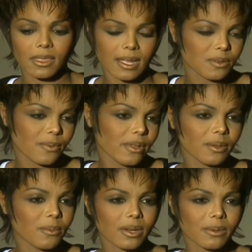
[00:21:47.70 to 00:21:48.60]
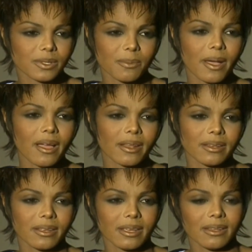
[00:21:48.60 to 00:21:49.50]
that's really what it was about,
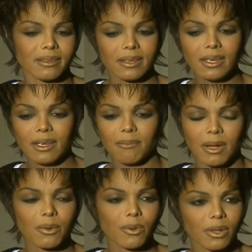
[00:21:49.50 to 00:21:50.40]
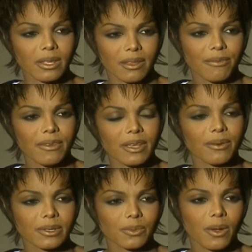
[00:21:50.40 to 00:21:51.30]
and my role in the
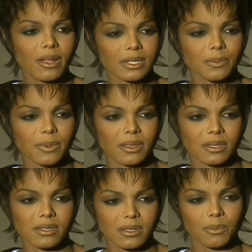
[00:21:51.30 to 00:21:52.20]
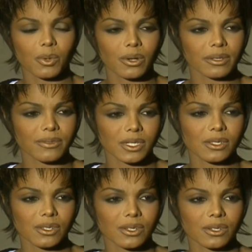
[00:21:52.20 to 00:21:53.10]
video as well as being the supportive
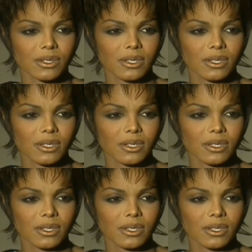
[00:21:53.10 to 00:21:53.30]
sister.